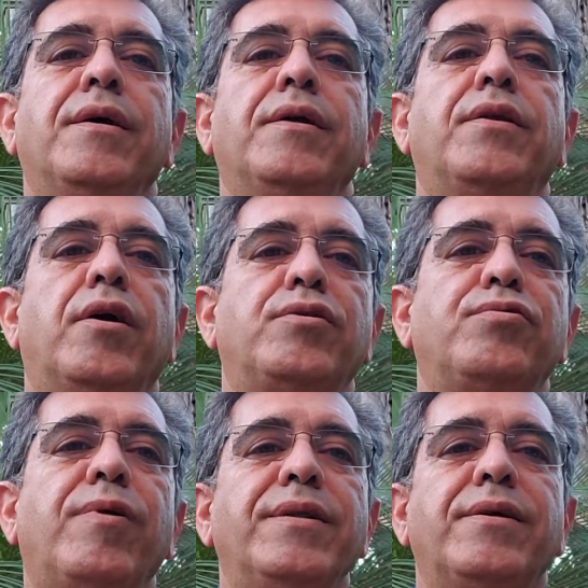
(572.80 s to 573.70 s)
There are
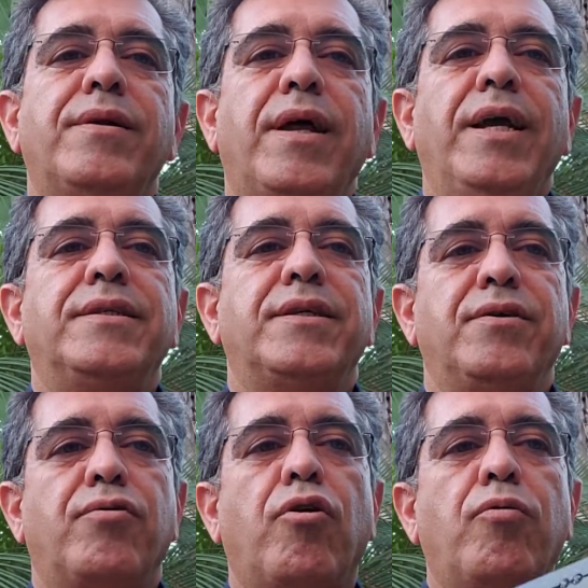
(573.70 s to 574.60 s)
2 other lights
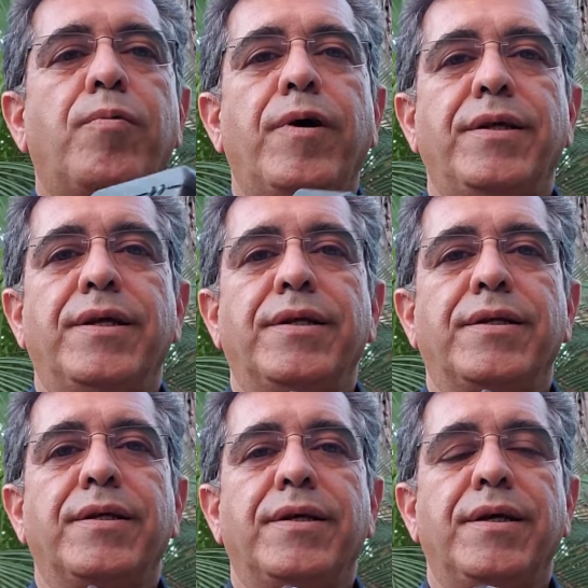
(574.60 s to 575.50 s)
incorporated
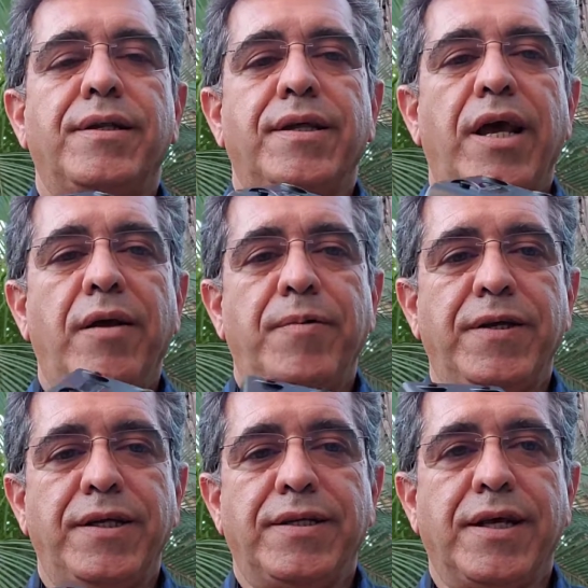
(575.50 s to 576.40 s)
in the
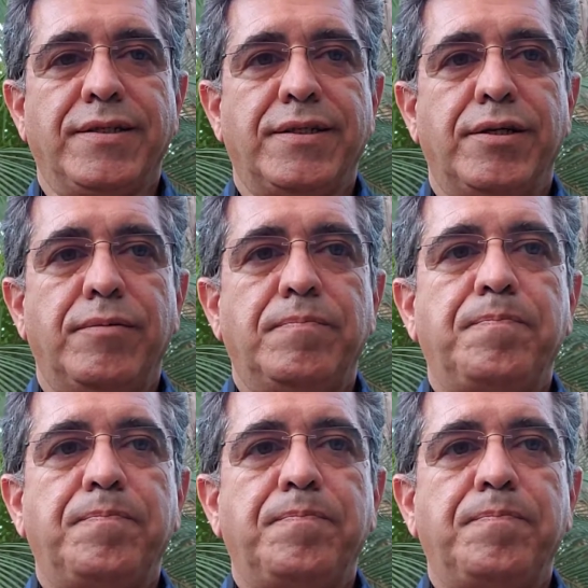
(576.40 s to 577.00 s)
APD tester.